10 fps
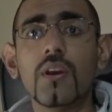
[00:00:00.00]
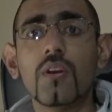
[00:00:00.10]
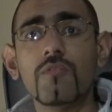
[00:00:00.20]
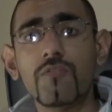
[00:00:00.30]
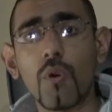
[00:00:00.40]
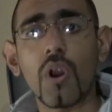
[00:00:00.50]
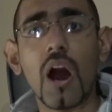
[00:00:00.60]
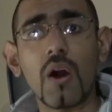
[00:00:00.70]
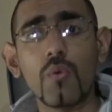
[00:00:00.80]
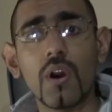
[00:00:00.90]
for
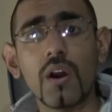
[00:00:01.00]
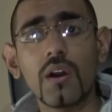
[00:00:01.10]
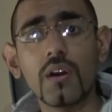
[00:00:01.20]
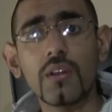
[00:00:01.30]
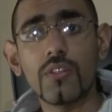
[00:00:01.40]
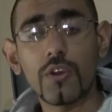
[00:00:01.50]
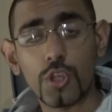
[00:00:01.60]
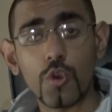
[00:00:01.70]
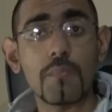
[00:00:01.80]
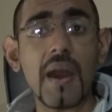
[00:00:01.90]
our
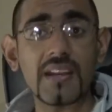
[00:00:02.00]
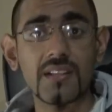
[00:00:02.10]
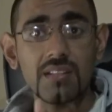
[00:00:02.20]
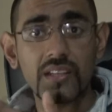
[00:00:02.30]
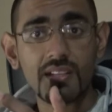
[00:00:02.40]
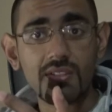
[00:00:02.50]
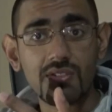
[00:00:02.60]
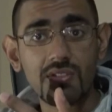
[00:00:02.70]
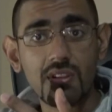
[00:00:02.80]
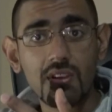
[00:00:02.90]

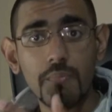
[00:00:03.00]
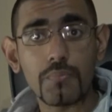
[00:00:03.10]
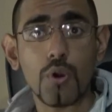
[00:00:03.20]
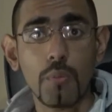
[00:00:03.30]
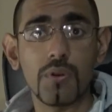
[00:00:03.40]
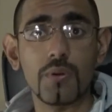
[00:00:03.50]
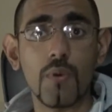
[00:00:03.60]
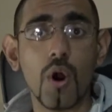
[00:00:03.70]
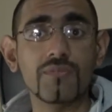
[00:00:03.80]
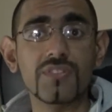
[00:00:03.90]
humanity's
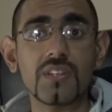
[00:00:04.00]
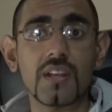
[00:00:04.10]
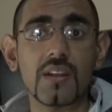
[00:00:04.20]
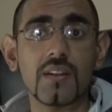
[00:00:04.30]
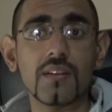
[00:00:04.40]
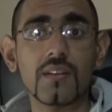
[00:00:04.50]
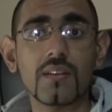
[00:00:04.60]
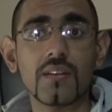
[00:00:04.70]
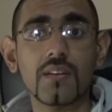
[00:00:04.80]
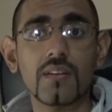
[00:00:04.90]
problem of sin?
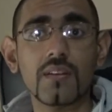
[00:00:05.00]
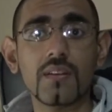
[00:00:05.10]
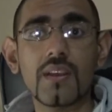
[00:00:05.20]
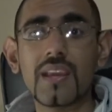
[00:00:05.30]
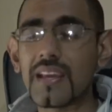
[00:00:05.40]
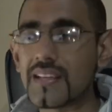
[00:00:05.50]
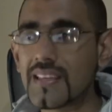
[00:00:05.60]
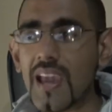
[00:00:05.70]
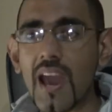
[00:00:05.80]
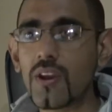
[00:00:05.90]
It
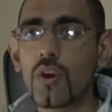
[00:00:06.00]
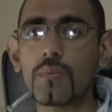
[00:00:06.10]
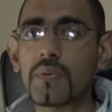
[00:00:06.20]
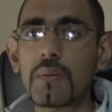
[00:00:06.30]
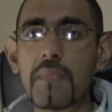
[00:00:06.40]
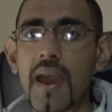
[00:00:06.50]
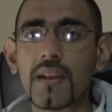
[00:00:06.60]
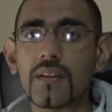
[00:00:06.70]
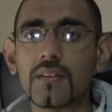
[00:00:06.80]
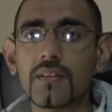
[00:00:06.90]
cannot be man.